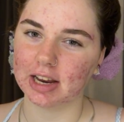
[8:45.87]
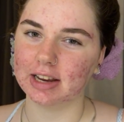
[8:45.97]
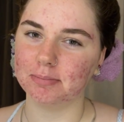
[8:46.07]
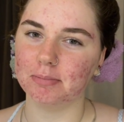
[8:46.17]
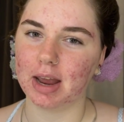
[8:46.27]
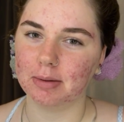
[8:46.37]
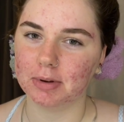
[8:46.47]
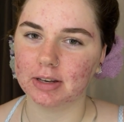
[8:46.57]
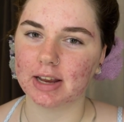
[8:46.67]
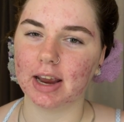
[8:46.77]
It
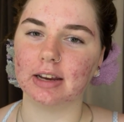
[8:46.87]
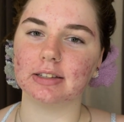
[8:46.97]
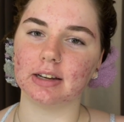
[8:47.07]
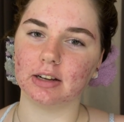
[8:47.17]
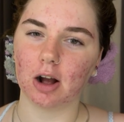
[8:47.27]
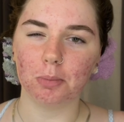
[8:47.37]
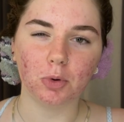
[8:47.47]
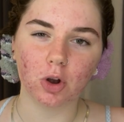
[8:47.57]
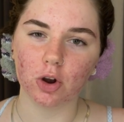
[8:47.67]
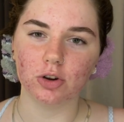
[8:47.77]
maybe takes a couple
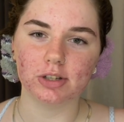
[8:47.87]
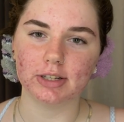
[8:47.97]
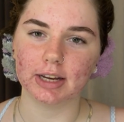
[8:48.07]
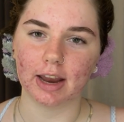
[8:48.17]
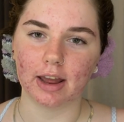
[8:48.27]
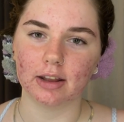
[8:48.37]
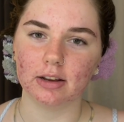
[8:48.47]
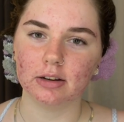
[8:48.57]
goes to get